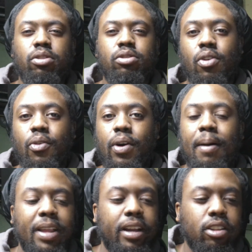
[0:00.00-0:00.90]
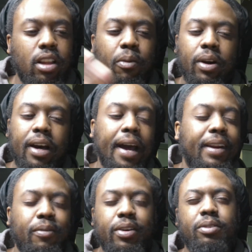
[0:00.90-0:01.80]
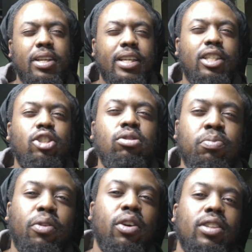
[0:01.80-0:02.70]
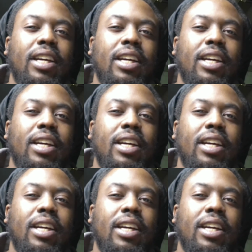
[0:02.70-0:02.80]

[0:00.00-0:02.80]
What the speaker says: so I didn't really want to get too spoiled.